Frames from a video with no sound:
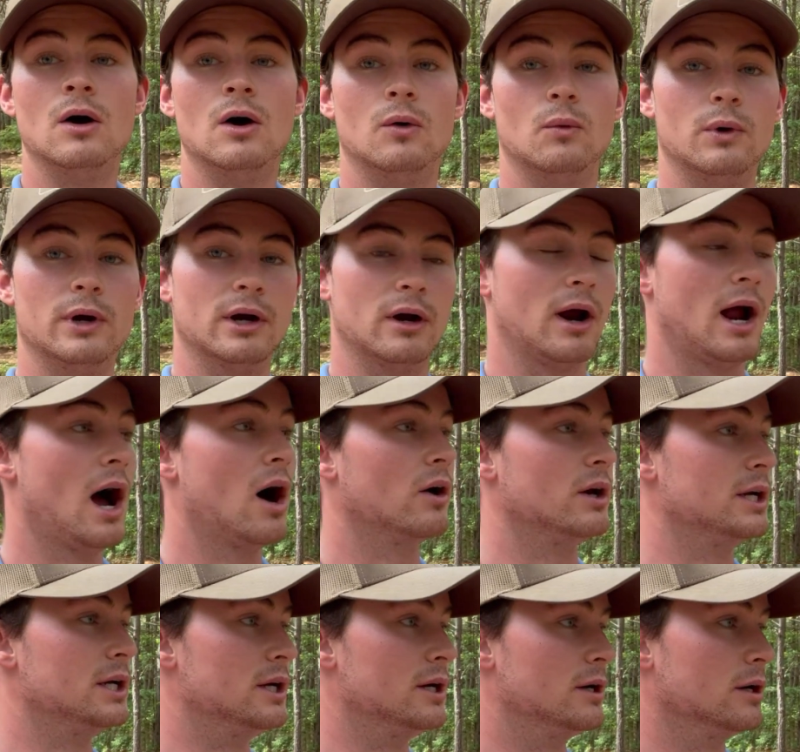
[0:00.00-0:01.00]
we are out
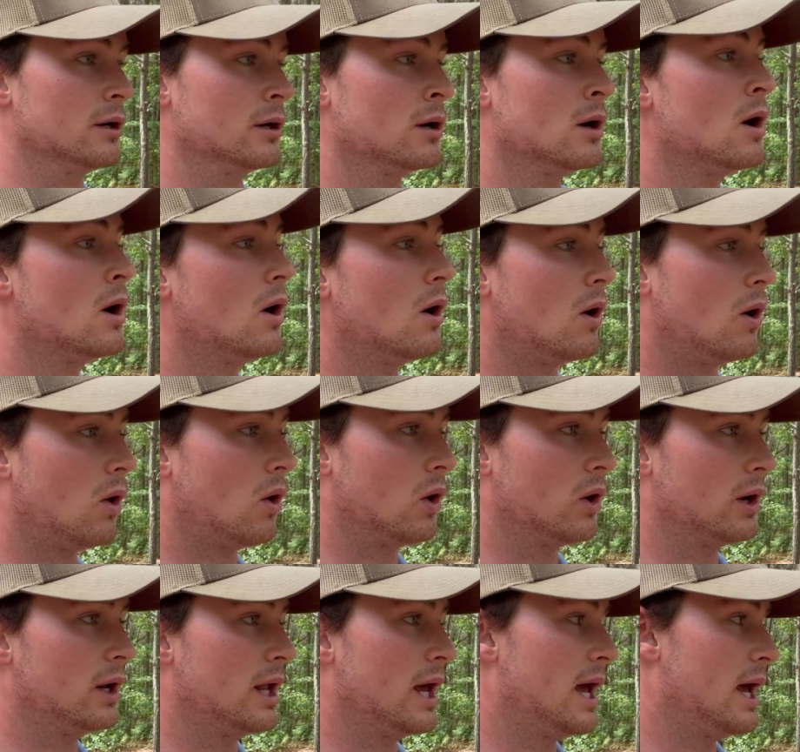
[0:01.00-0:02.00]
here
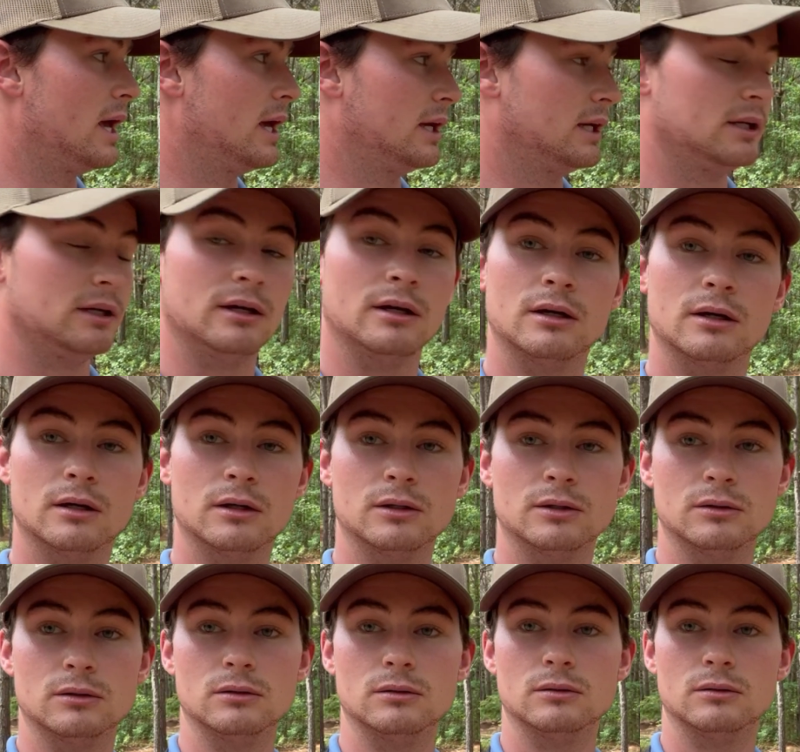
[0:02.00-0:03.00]
on a
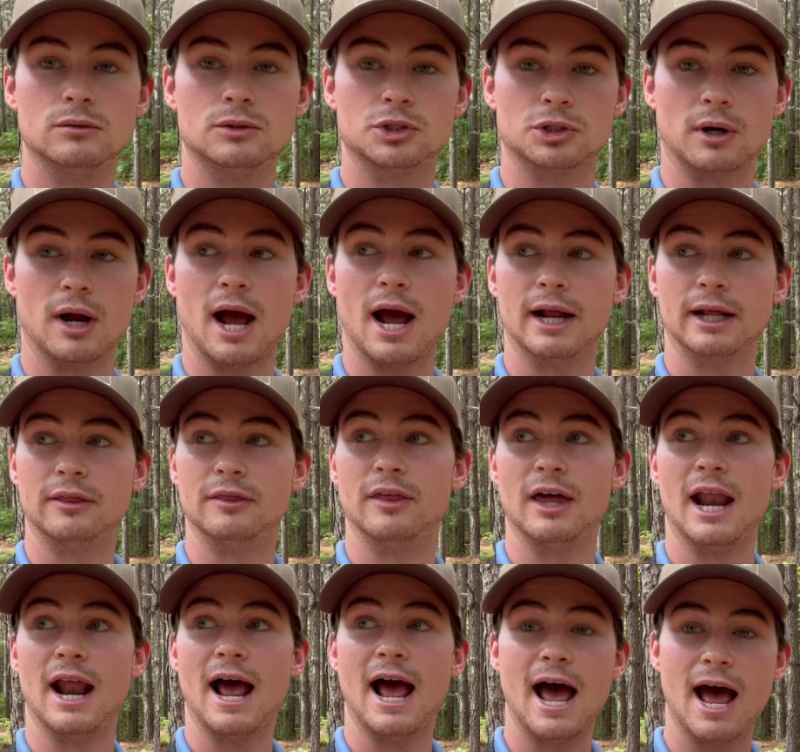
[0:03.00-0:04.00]
track that
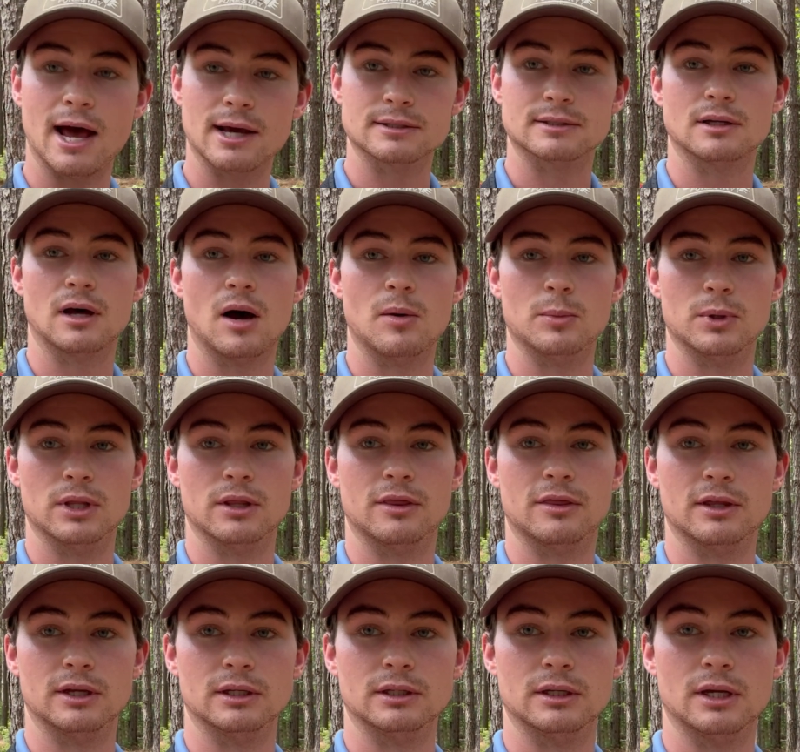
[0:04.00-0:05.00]
has not been
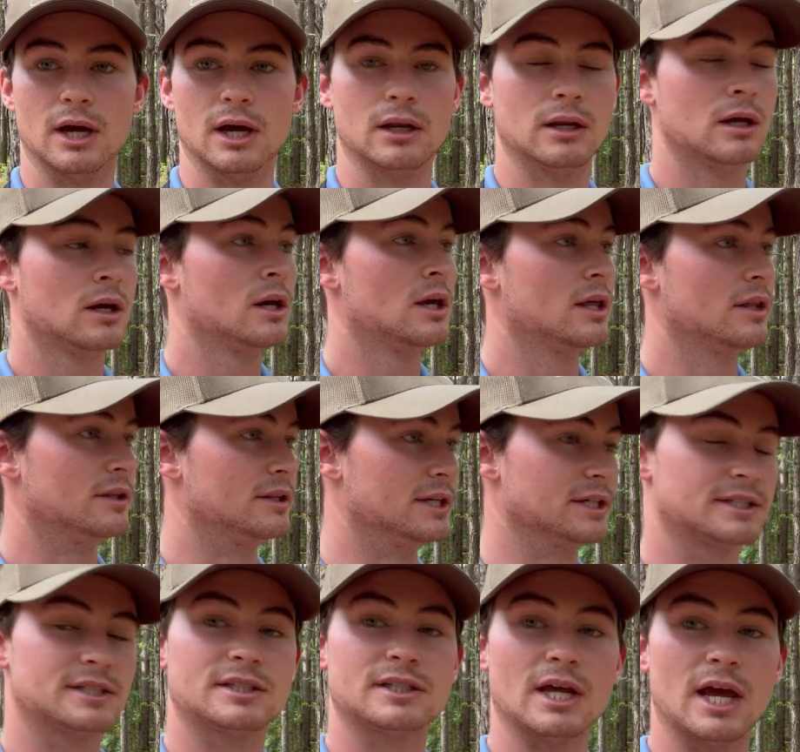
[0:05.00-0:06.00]
thinned yet. This
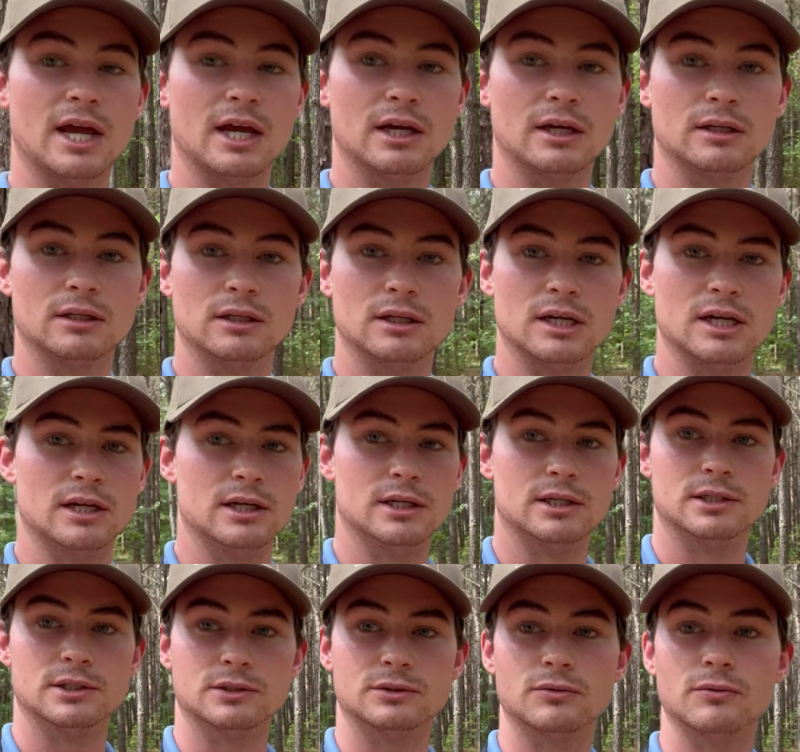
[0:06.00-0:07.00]
stand
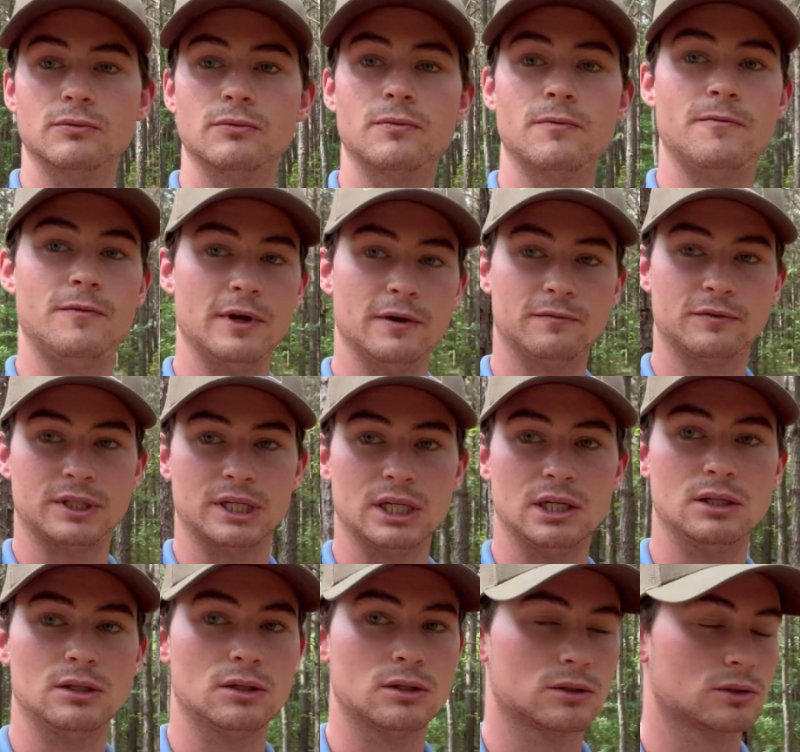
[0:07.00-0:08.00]
is 15
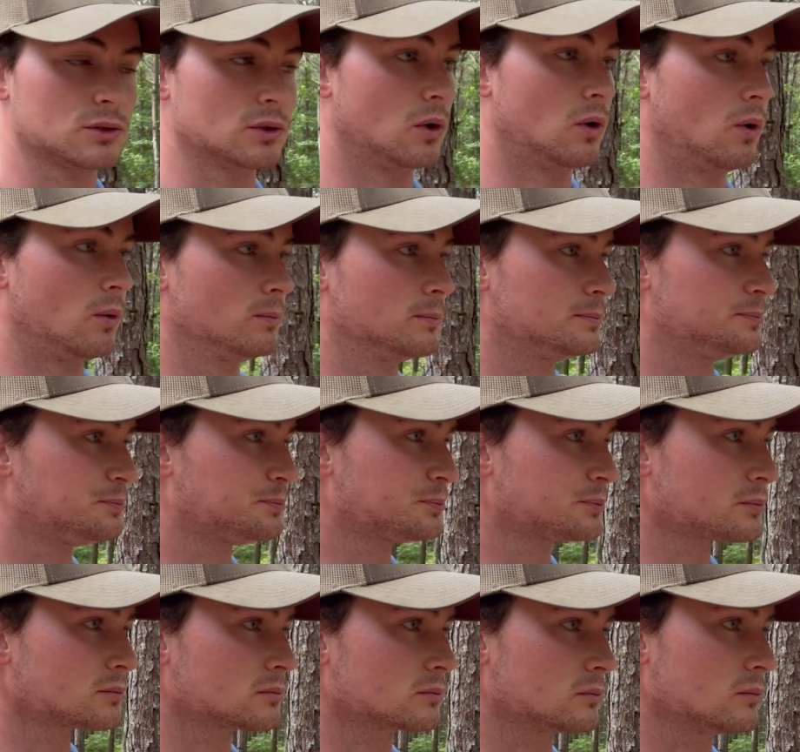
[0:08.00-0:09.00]
years old,
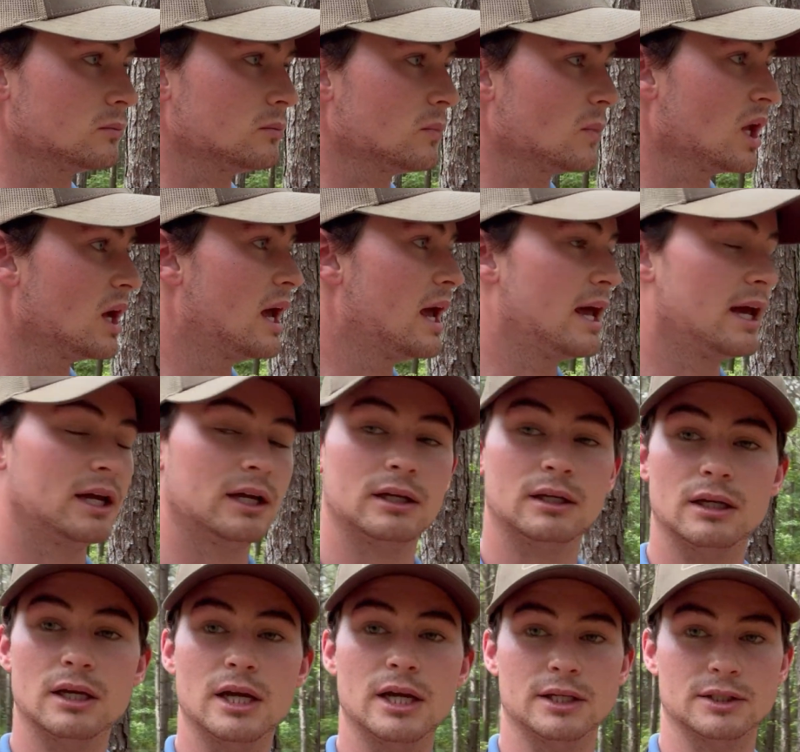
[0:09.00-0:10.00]
and
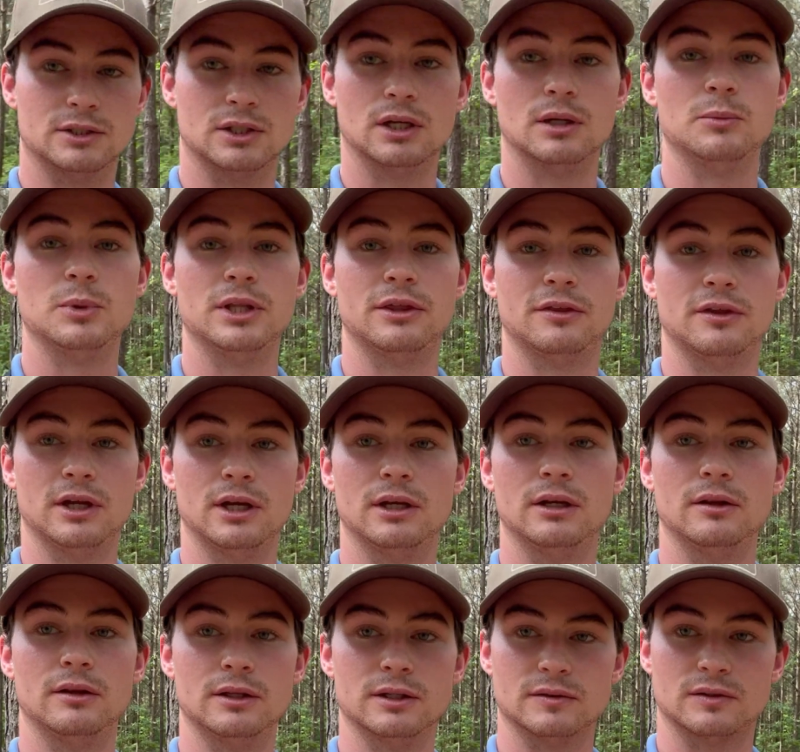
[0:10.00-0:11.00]
it is going to be thinned
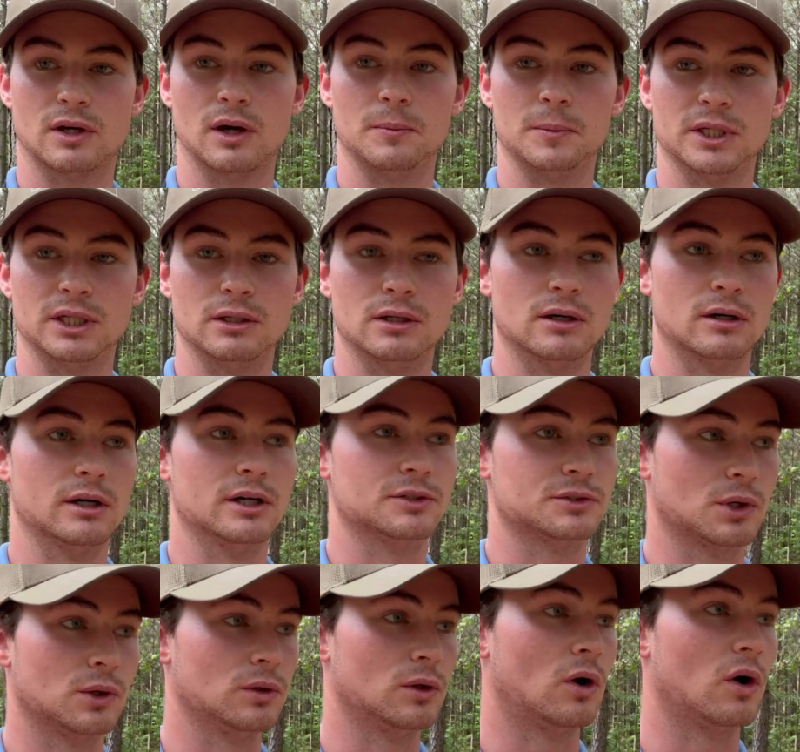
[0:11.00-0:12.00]
this coming year. It's
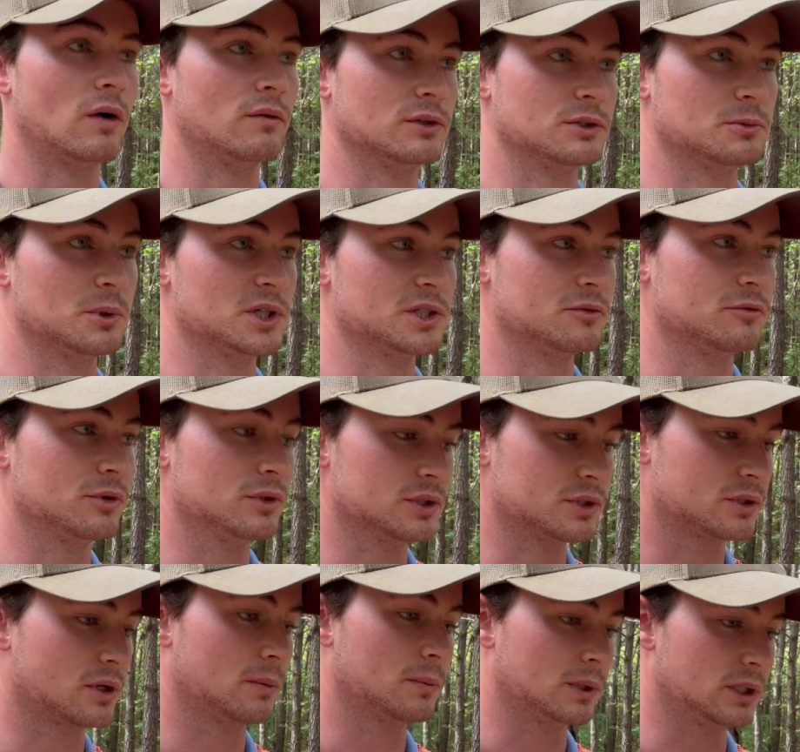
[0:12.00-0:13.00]
on the harvest budget for this
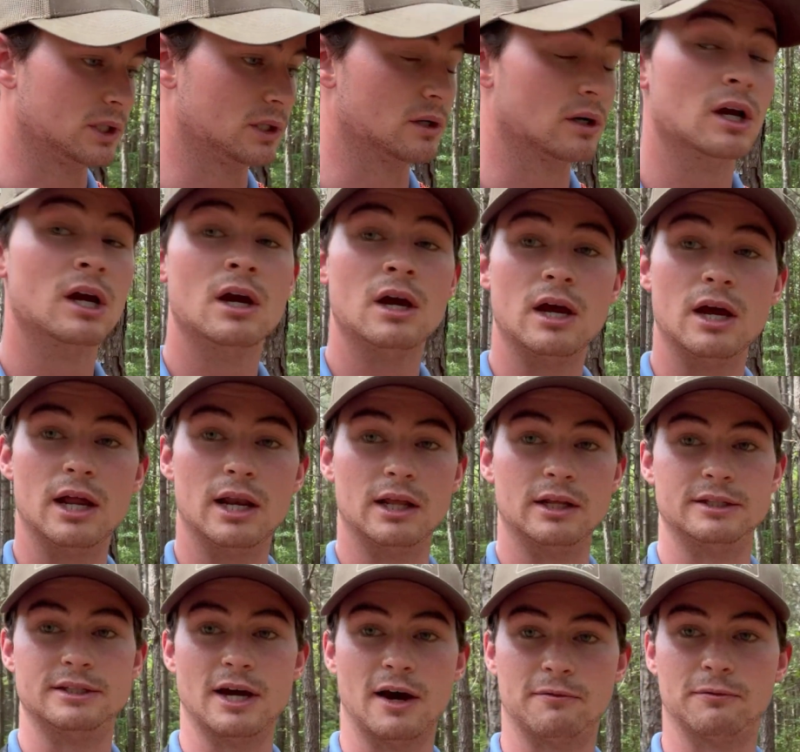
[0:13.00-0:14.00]
coming year, and it
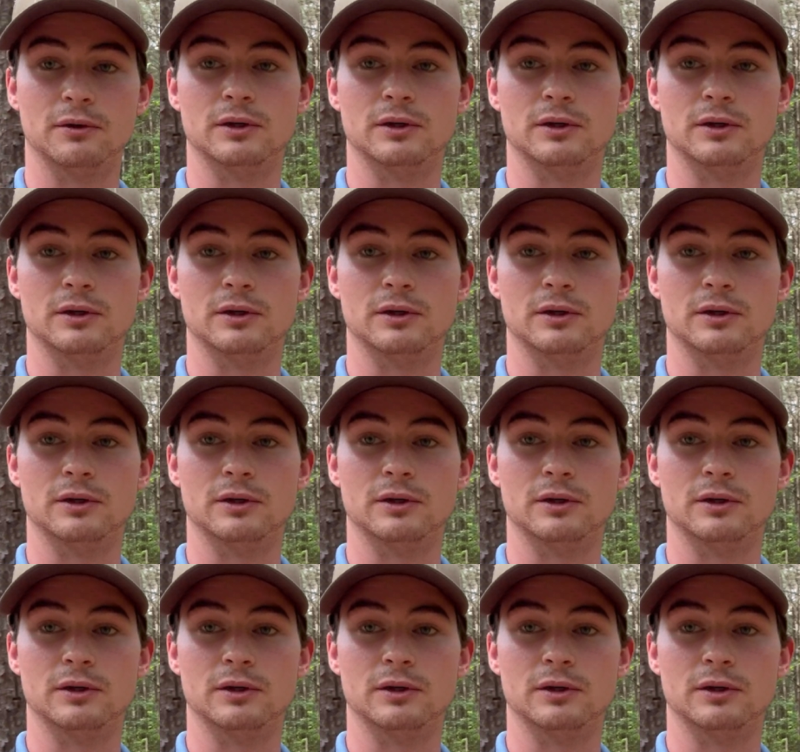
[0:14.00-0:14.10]
definitely